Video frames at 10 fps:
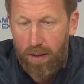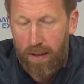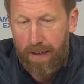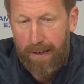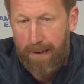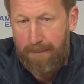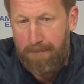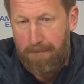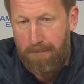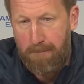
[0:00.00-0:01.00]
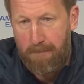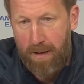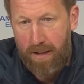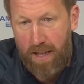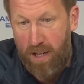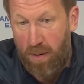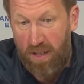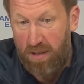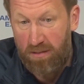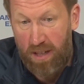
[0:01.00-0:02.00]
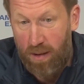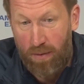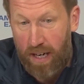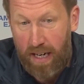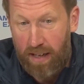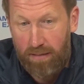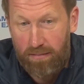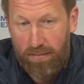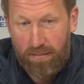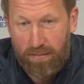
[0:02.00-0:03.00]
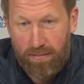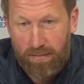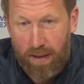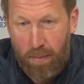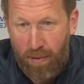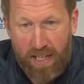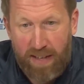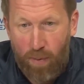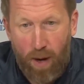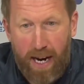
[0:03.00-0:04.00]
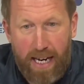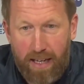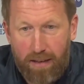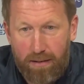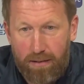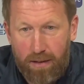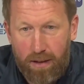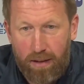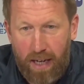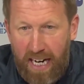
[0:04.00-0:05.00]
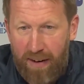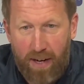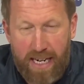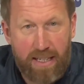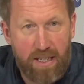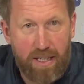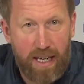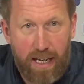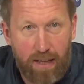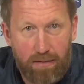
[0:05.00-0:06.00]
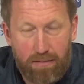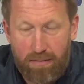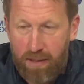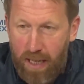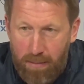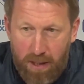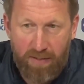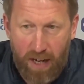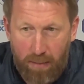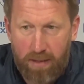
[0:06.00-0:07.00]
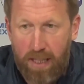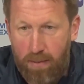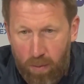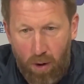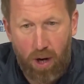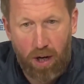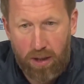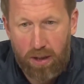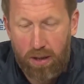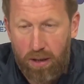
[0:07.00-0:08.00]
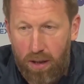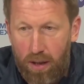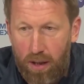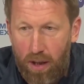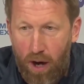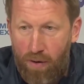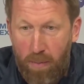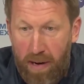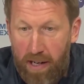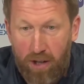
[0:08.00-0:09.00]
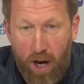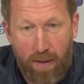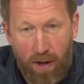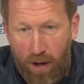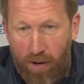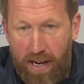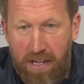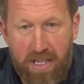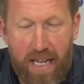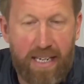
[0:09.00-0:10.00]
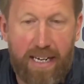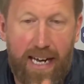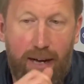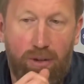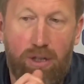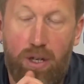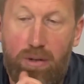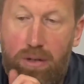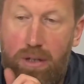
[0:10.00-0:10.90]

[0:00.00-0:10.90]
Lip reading: I think they do it in a really impressive way. Clear identity, teams developed, teams worked over a period of time. They've got a great understanding now. So